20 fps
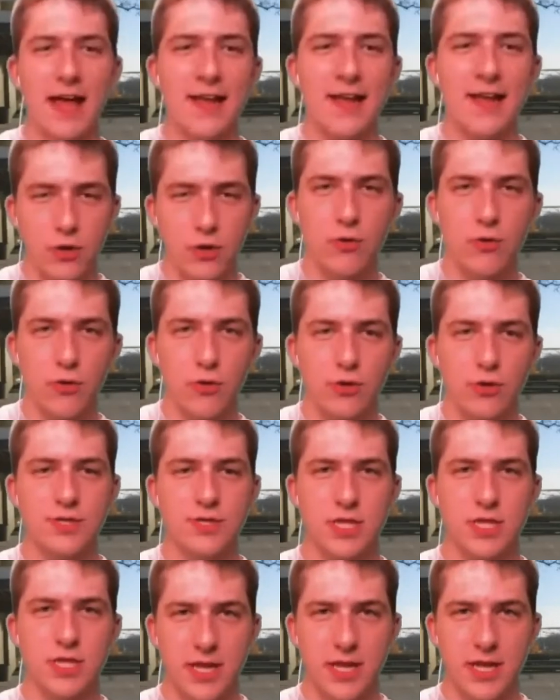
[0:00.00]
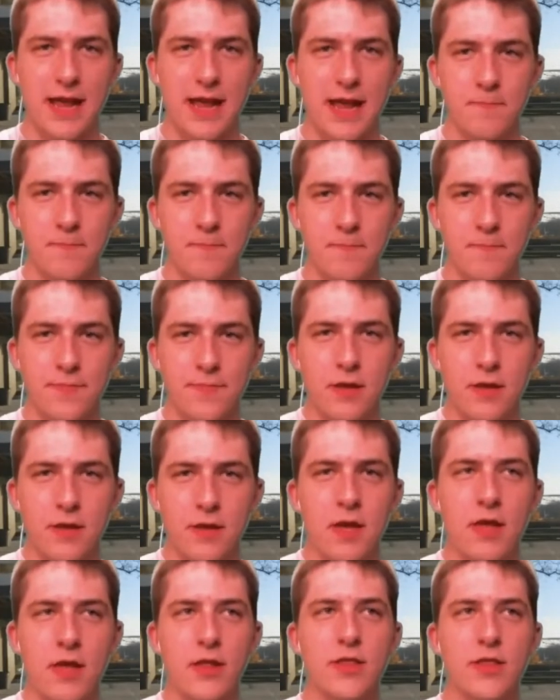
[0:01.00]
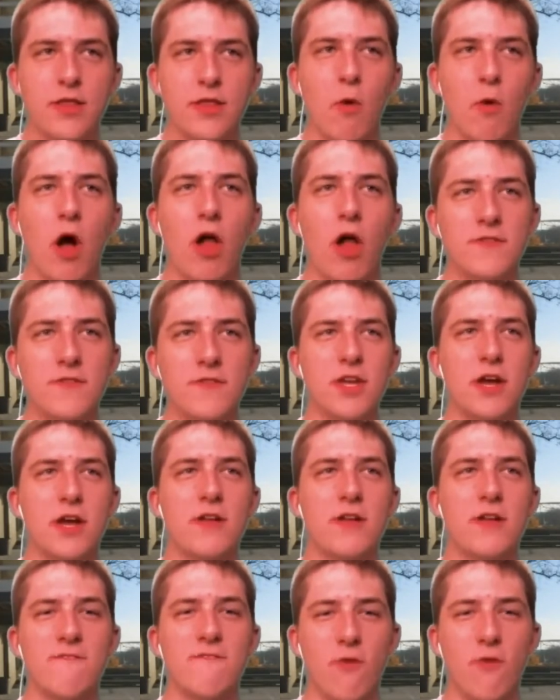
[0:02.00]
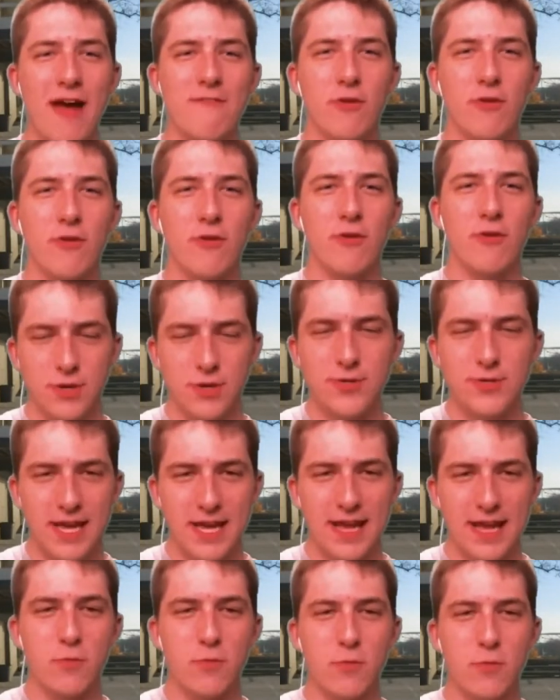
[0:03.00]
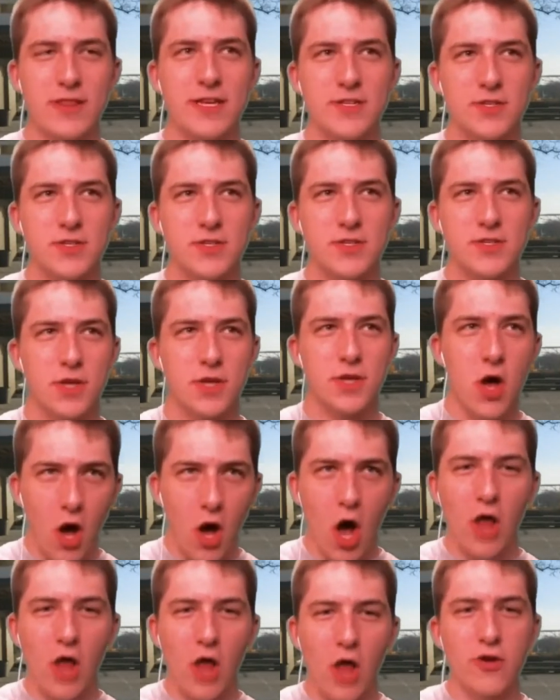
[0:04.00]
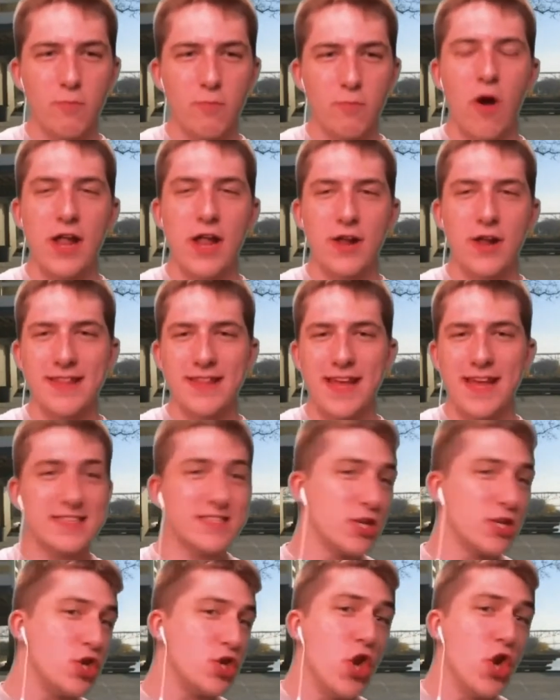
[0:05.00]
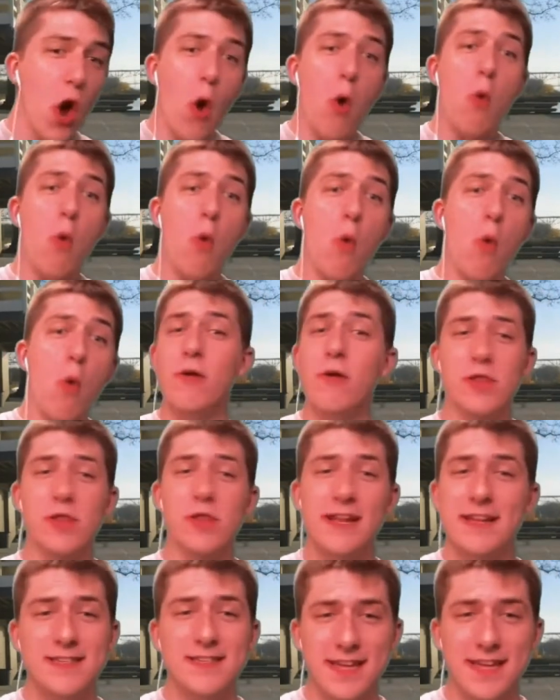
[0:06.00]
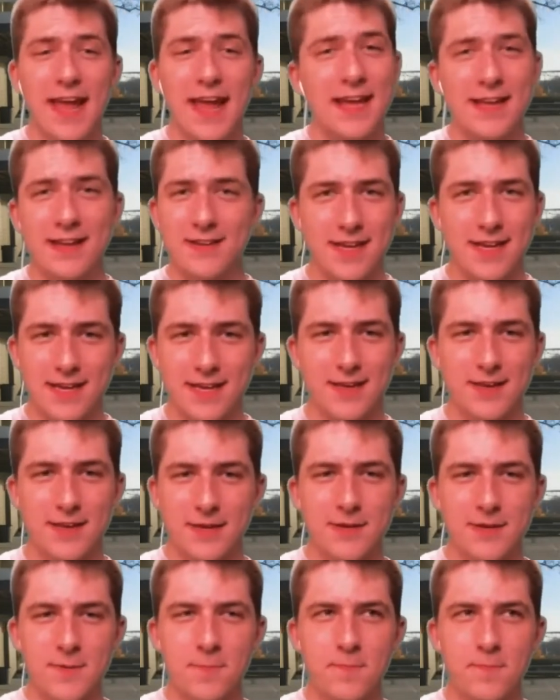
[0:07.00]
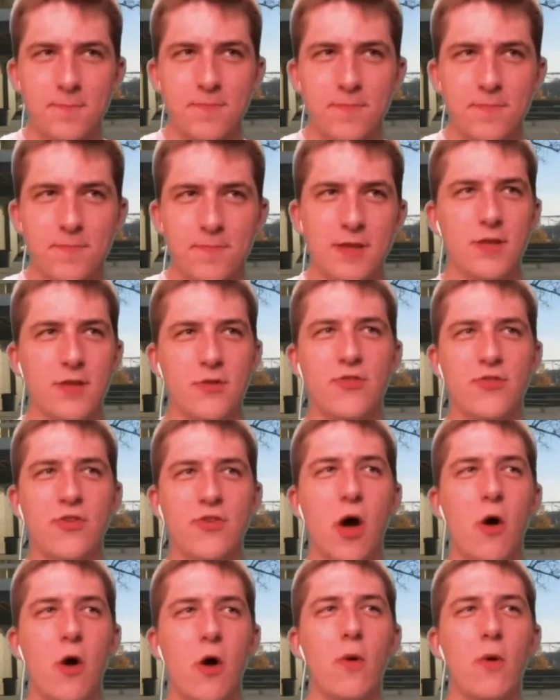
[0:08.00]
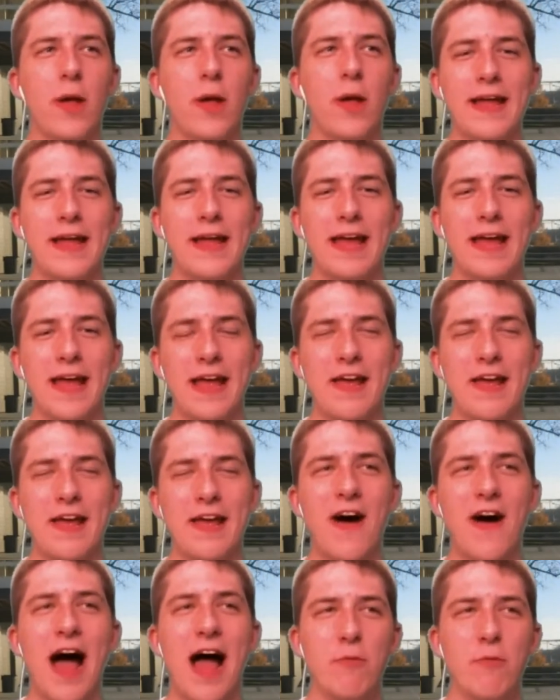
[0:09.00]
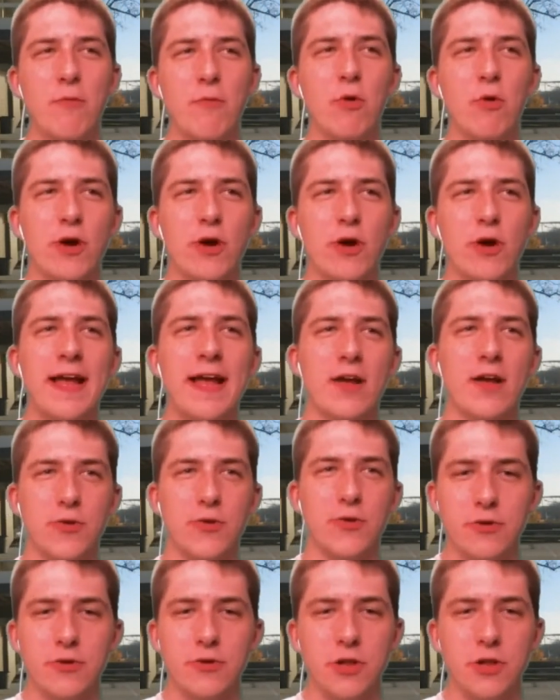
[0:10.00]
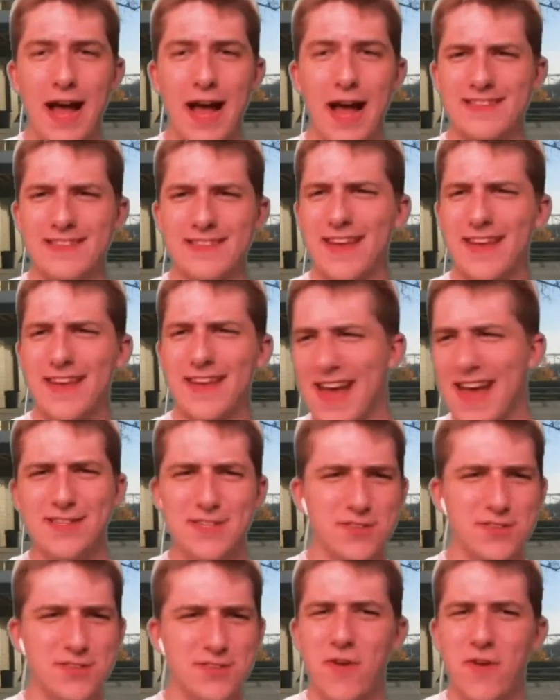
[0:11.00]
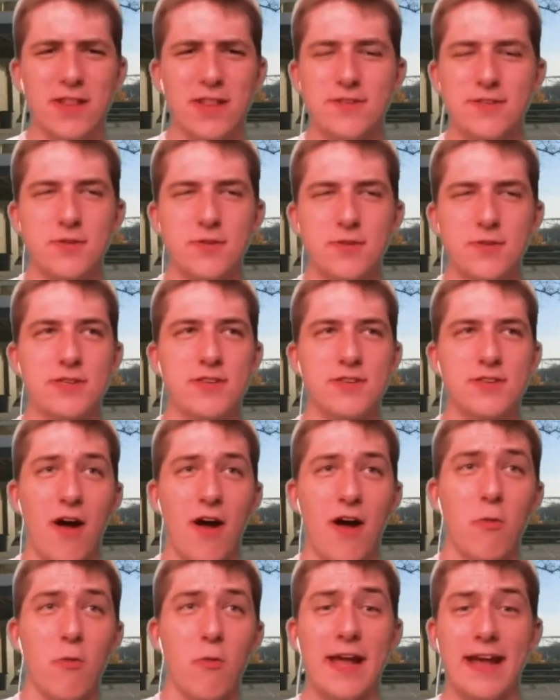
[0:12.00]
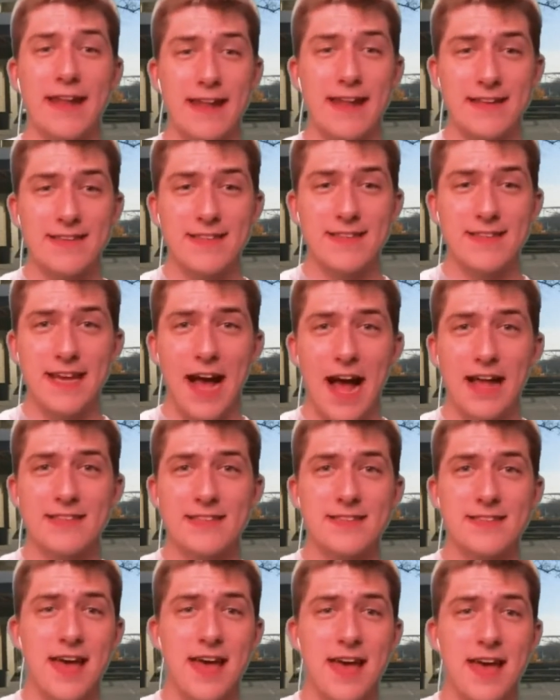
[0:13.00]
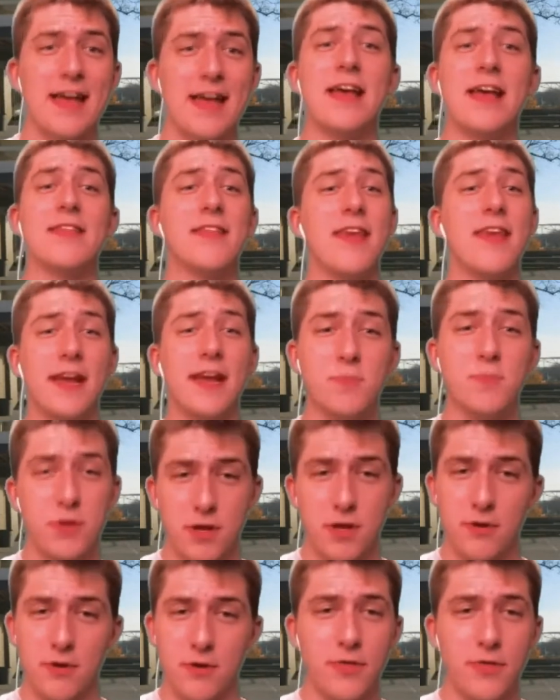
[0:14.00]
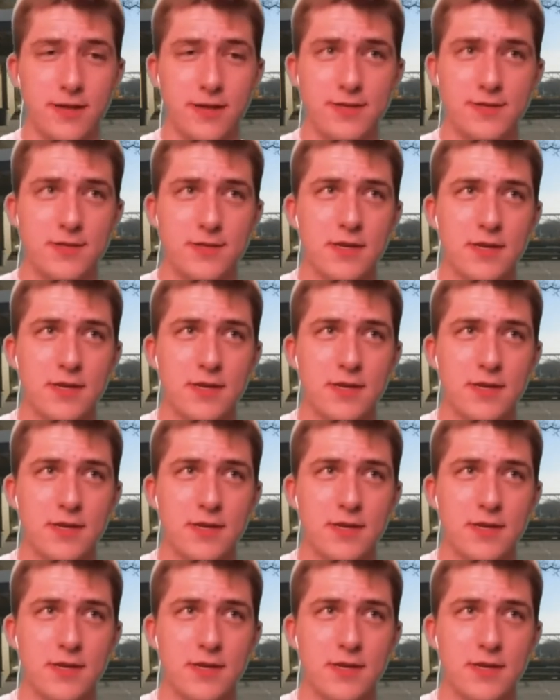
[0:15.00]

Google use the name, they're all of a sudden forever associated with this other product that is in no way related to candy. So mm-hmm. if I were working at Google, I'd say, yeah, this is fun. Let's do this. If I were working at Nestle, I'd say, thanks, but no thanks.